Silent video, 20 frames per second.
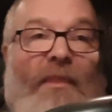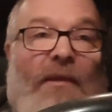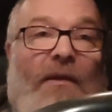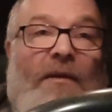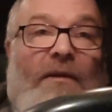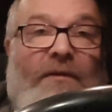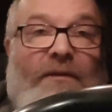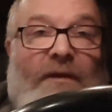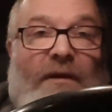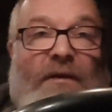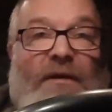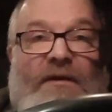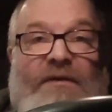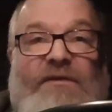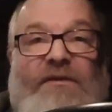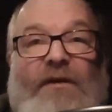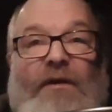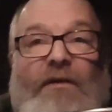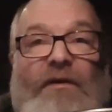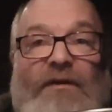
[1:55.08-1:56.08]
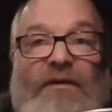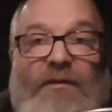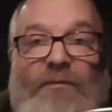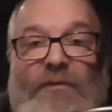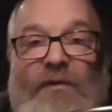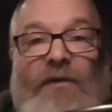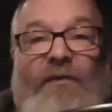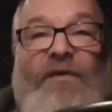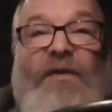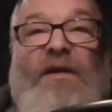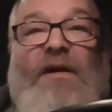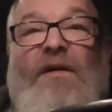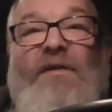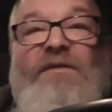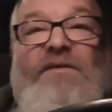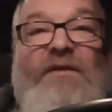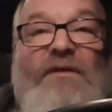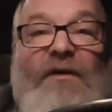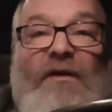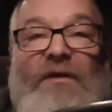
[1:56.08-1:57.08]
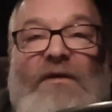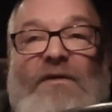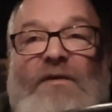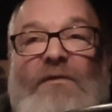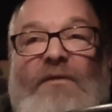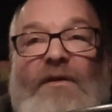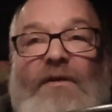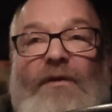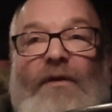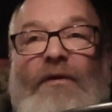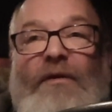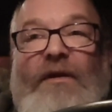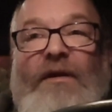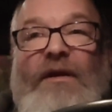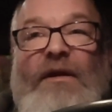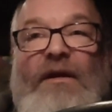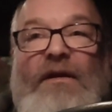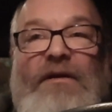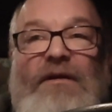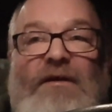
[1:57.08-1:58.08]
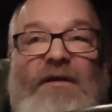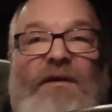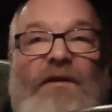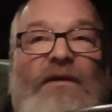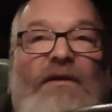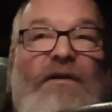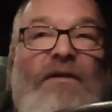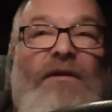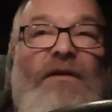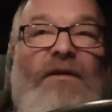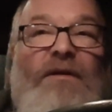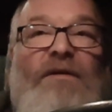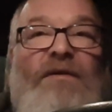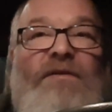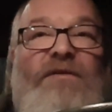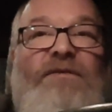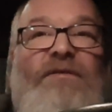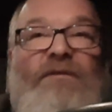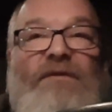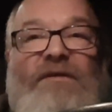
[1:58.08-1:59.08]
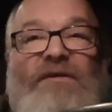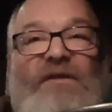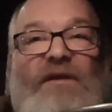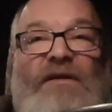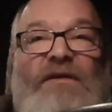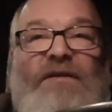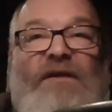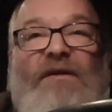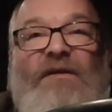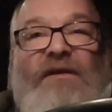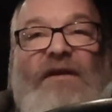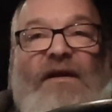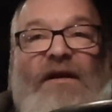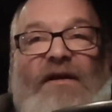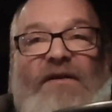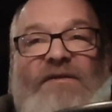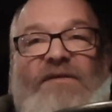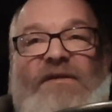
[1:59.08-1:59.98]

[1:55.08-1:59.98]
And then I started to move again, started to record again. And as soon as I did that, I